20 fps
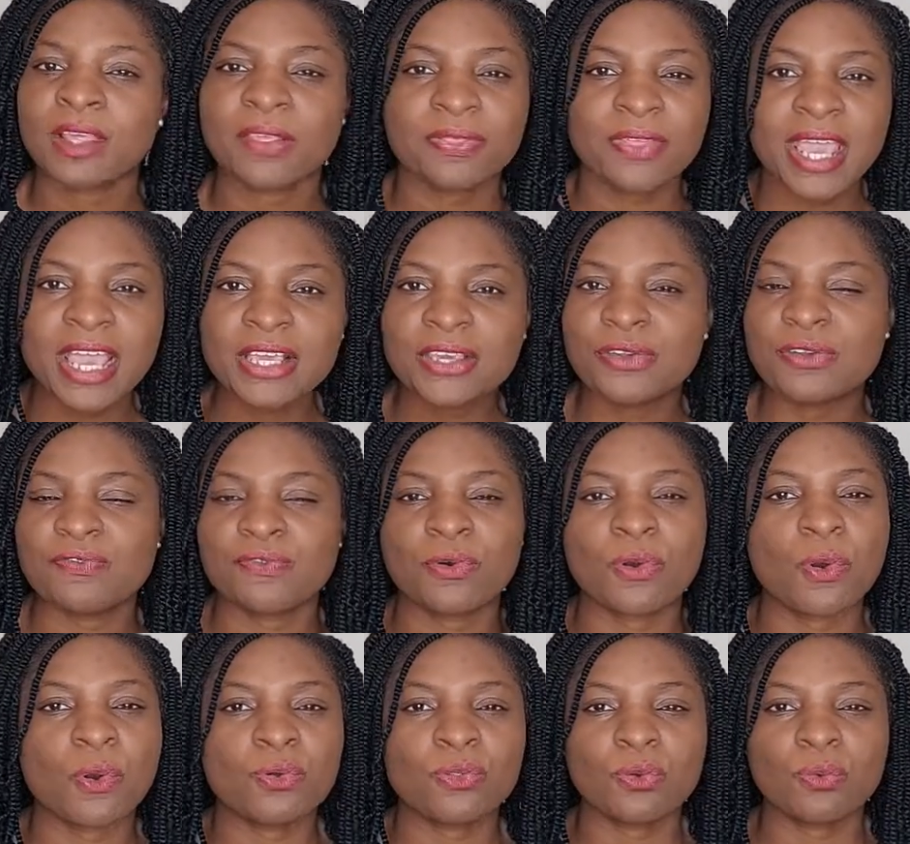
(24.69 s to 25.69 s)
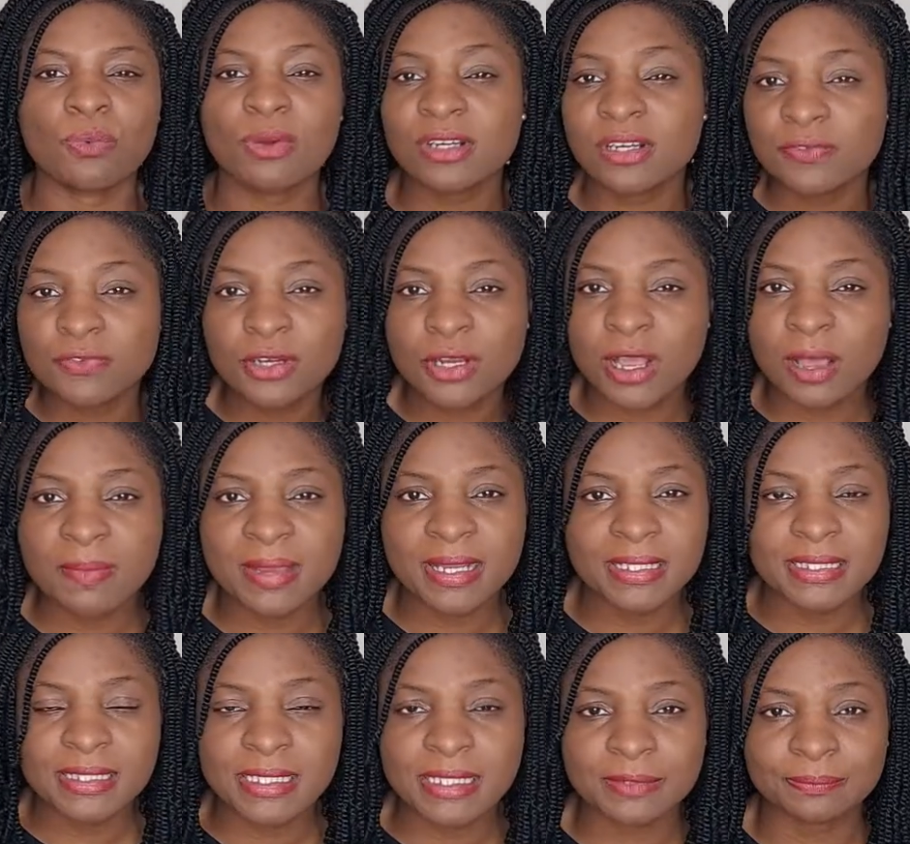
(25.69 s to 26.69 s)
Thank you for all the wonderful
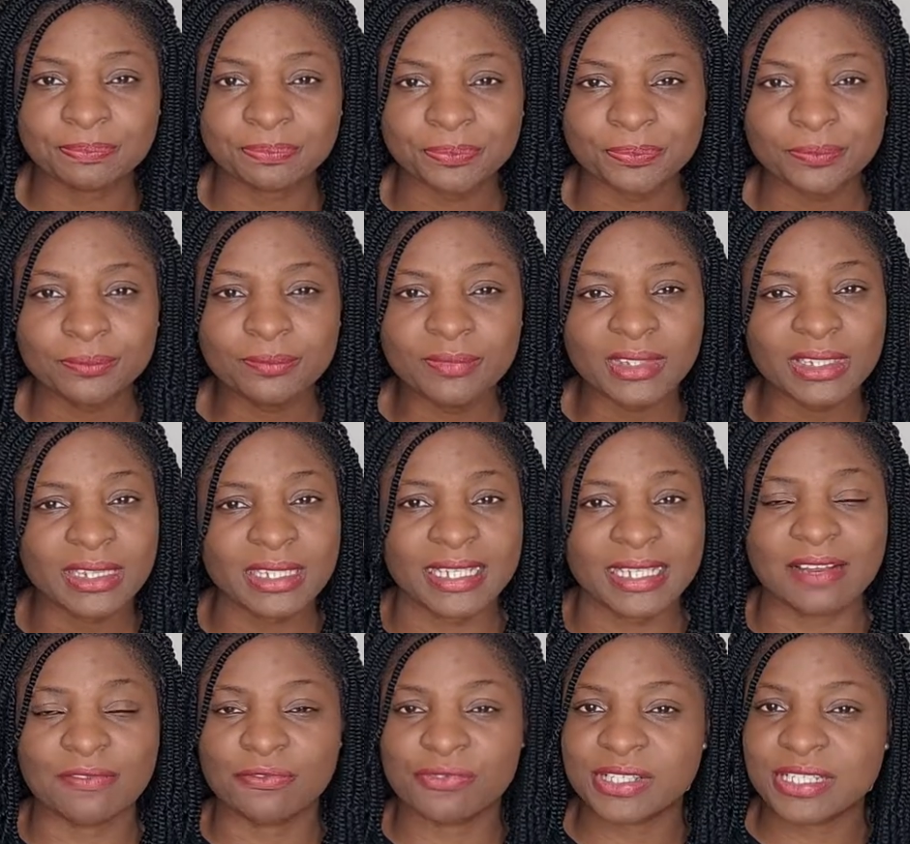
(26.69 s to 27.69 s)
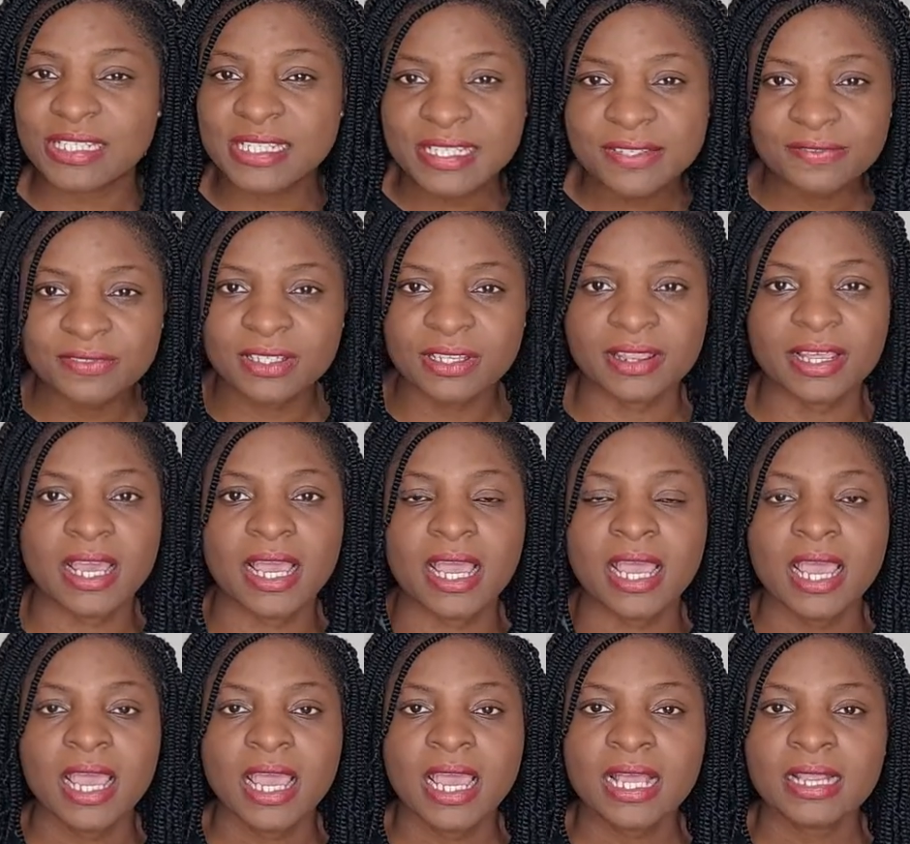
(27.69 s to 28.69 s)
comments that I've received there.
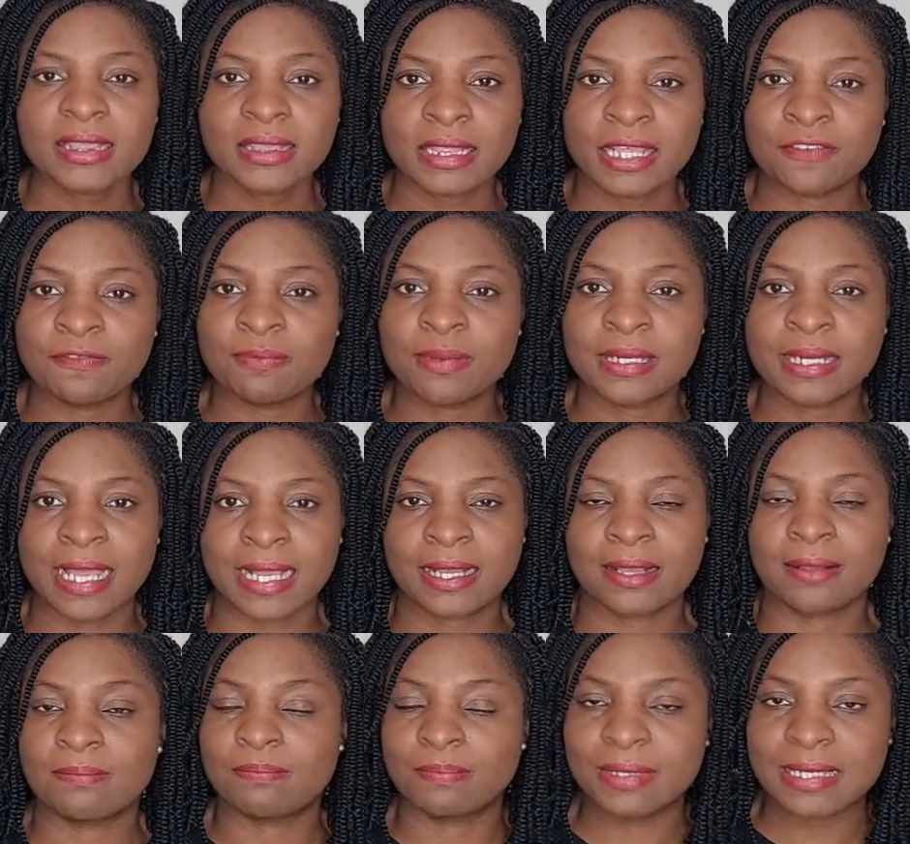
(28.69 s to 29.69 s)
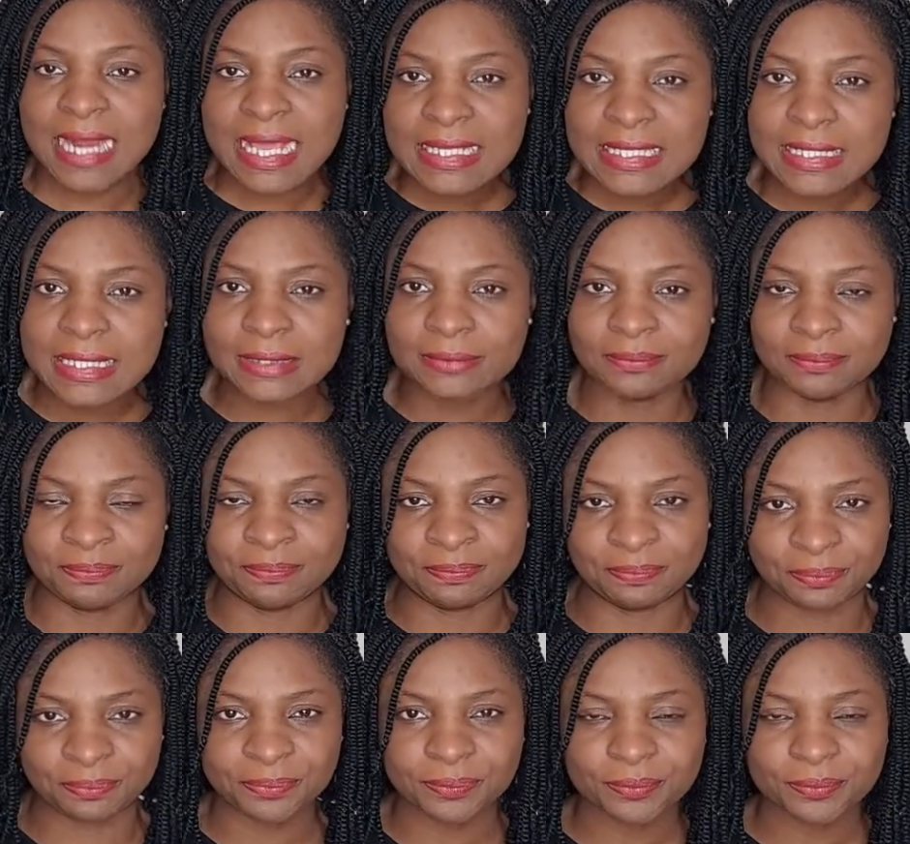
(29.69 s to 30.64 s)
They've been like a blessing.